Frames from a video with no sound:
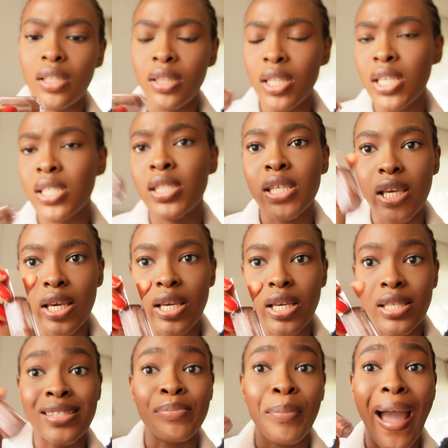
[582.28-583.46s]
This
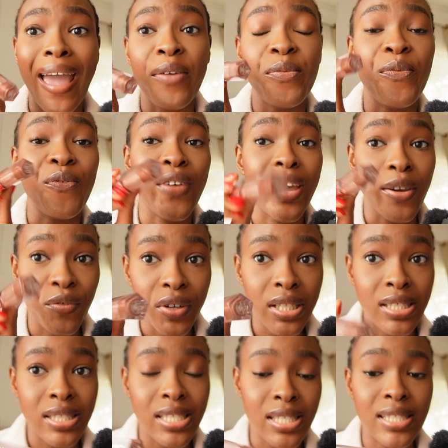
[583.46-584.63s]
is my
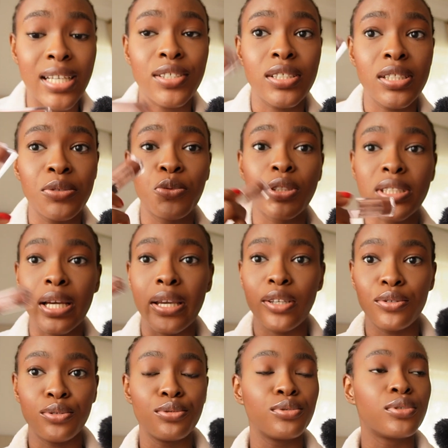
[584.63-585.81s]
favorite. This is actually what I
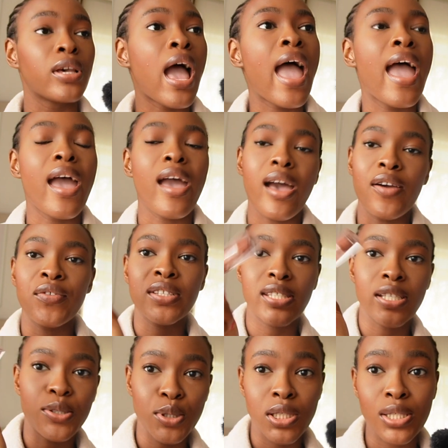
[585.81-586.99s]
use every
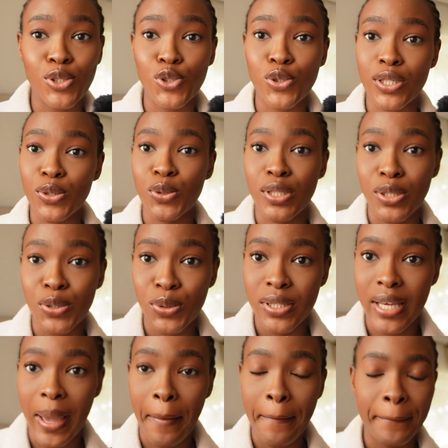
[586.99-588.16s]
single
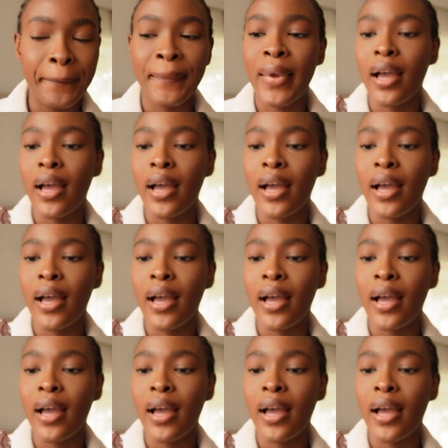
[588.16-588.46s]
time.